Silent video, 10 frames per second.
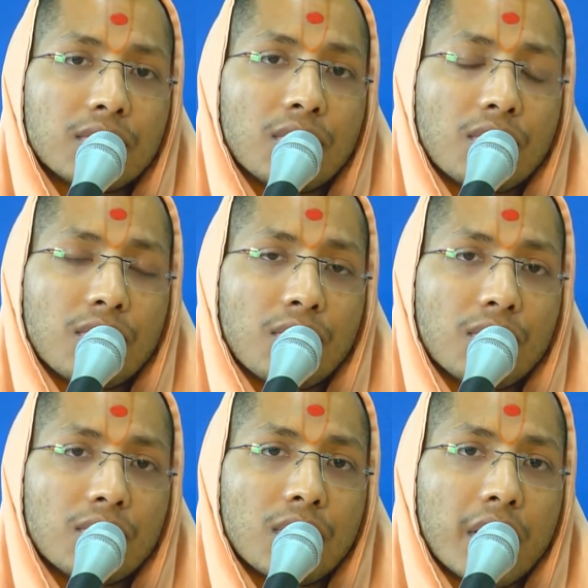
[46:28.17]
go
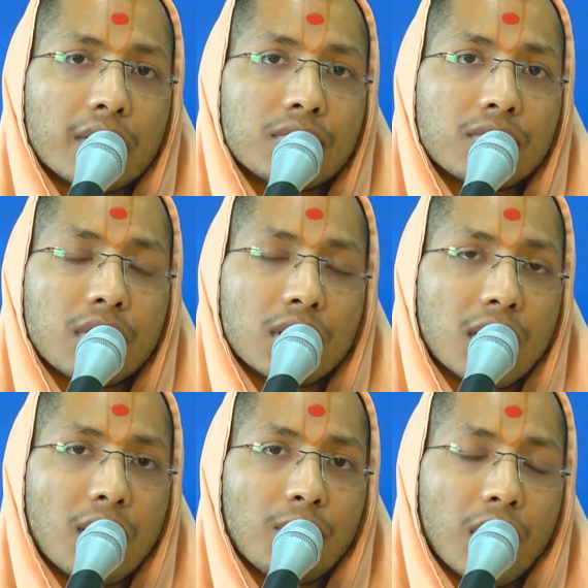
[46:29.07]
there to
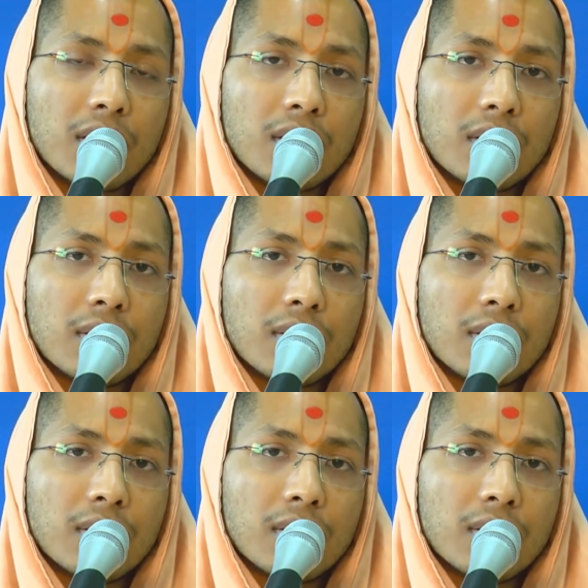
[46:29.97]
Gadhada, but